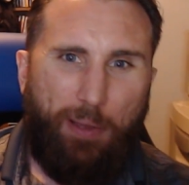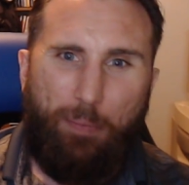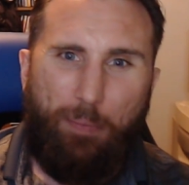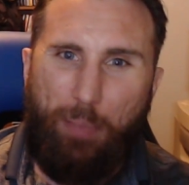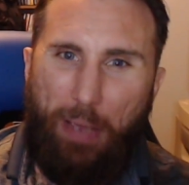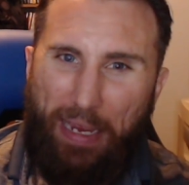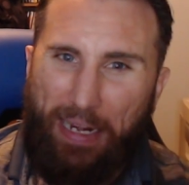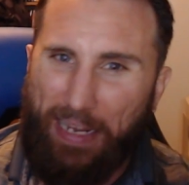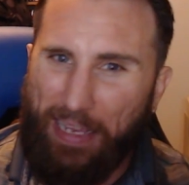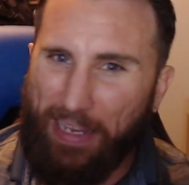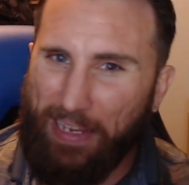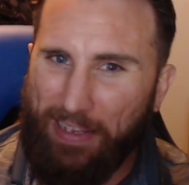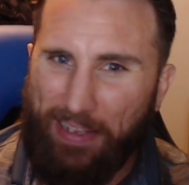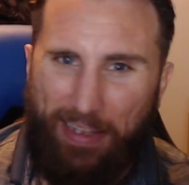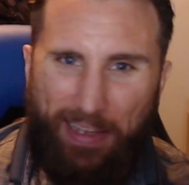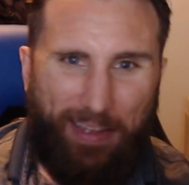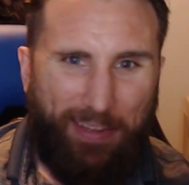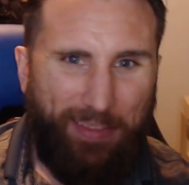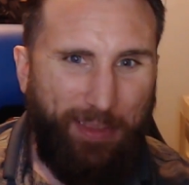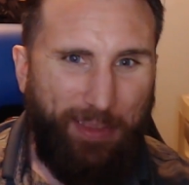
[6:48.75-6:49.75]
pinning
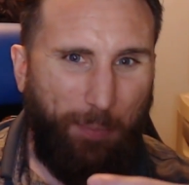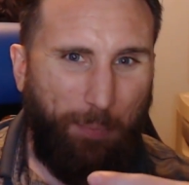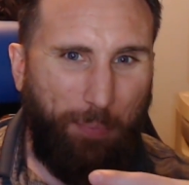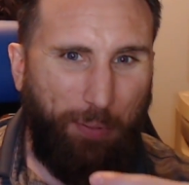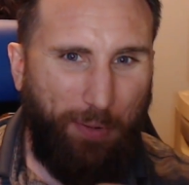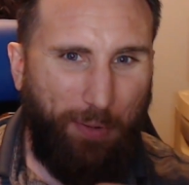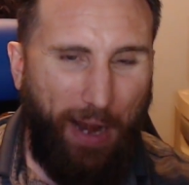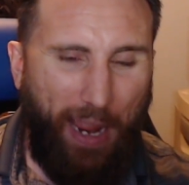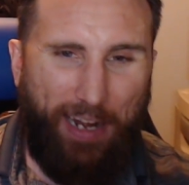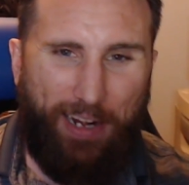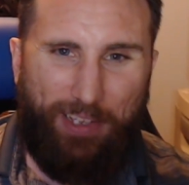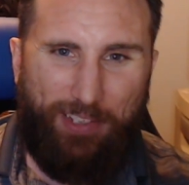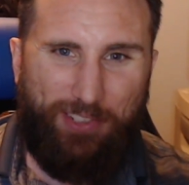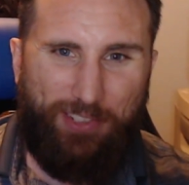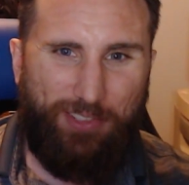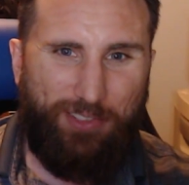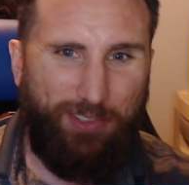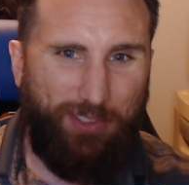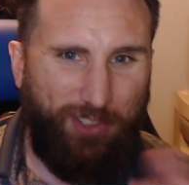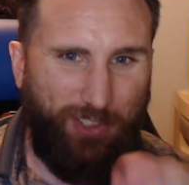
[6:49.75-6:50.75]
the
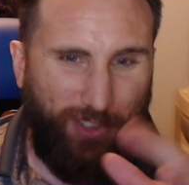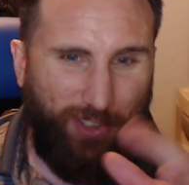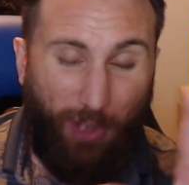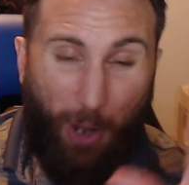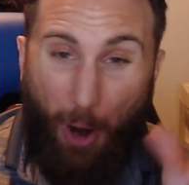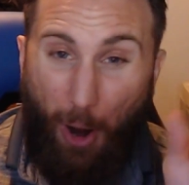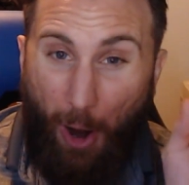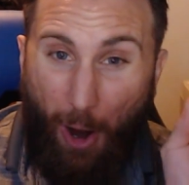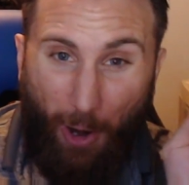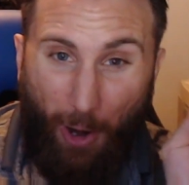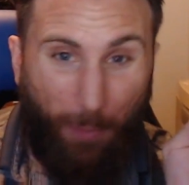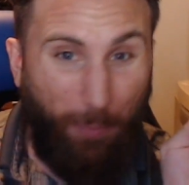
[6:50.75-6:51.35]
brightest star,